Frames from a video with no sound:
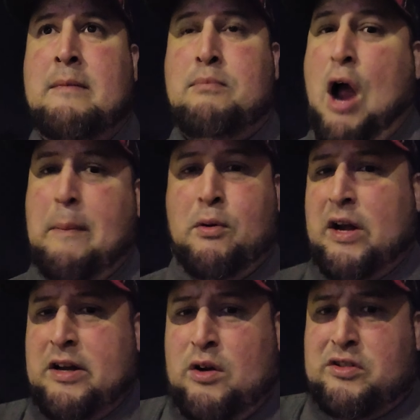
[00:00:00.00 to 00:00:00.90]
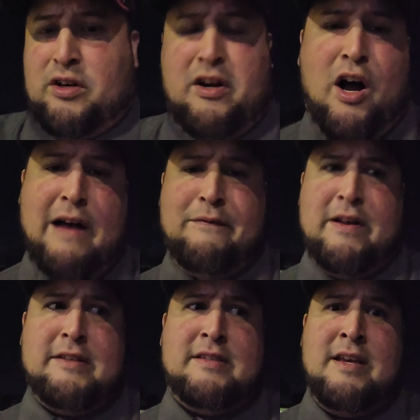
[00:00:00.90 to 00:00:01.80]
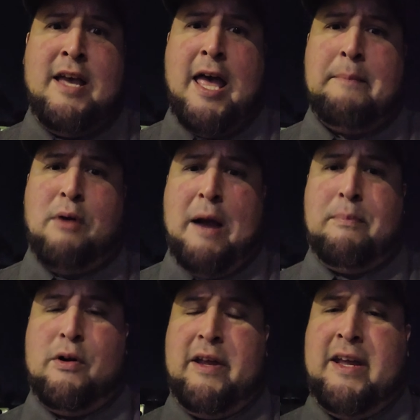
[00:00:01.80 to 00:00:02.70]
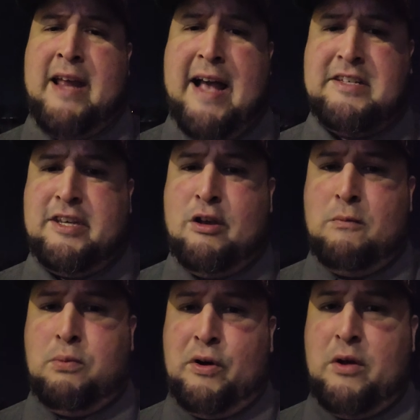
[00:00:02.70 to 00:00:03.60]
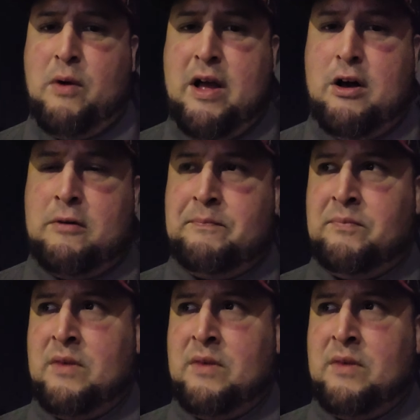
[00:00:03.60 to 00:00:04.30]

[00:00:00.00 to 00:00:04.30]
Brock Purdy knows our offense and Brock Purdy can execute pretty well.